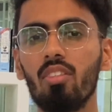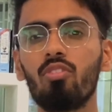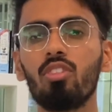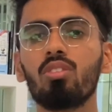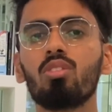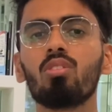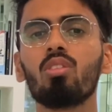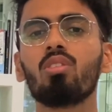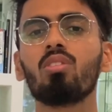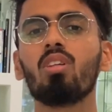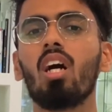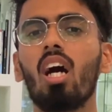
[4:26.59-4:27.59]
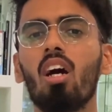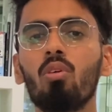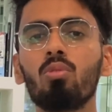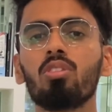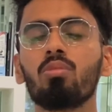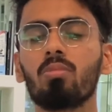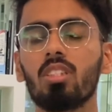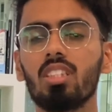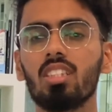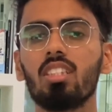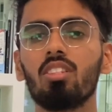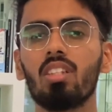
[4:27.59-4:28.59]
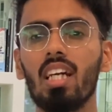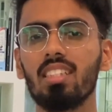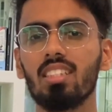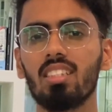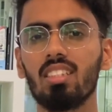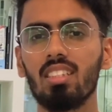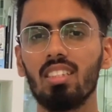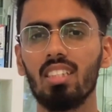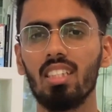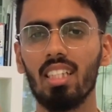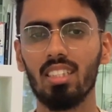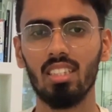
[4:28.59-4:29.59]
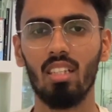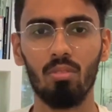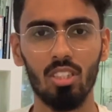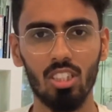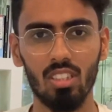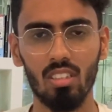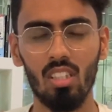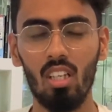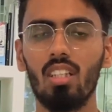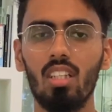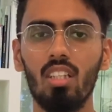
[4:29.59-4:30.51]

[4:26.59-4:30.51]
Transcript: if you do not know how to present your answers in the examination.